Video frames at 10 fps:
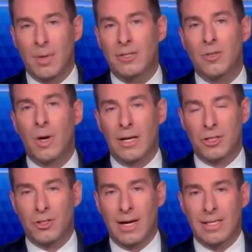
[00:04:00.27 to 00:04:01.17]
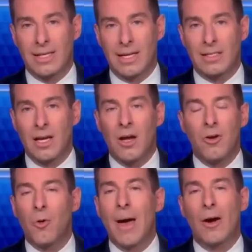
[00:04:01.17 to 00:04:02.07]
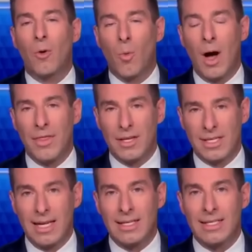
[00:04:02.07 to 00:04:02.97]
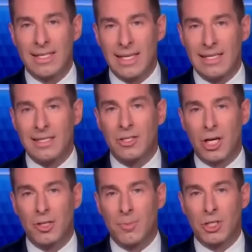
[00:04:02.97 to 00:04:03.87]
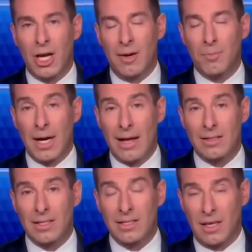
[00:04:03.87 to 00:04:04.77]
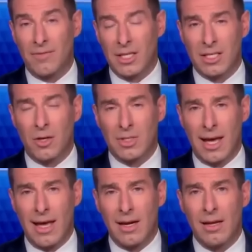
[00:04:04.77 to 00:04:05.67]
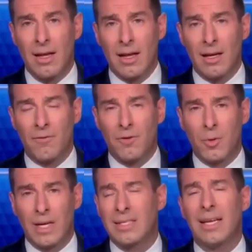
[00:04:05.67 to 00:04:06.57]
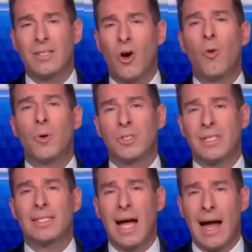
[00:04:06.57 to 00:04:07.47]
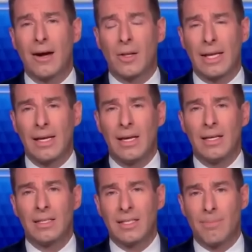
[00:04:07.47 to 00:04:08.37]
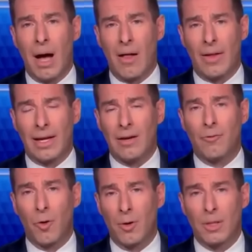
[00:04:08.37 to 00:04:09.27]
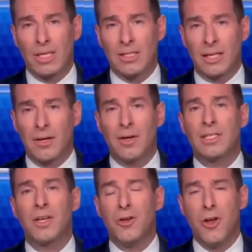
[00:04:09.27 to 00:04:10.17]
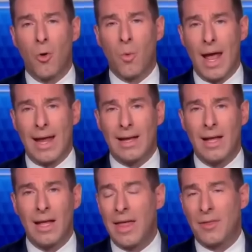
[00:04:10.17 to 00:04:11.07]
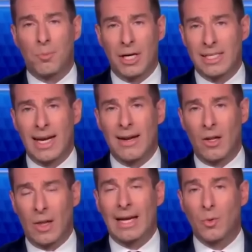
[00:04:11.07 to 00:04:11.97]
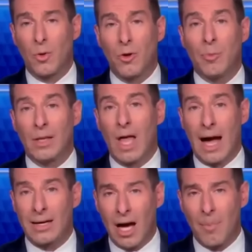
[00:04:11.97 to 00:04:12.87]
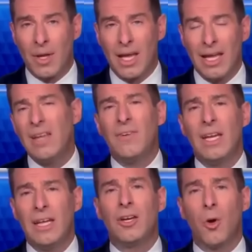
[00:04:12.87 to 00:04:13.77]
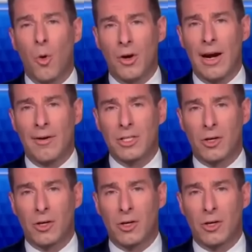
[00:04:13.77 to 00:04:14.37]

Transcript: But I do want to stress this. No matter what the sentence is that Judge Merchan pronounces, if this goes ahead in a few weeks, it's almost entirely symbolic and formalistic. There is no way that the president-elect will be locked up, even in an ordinary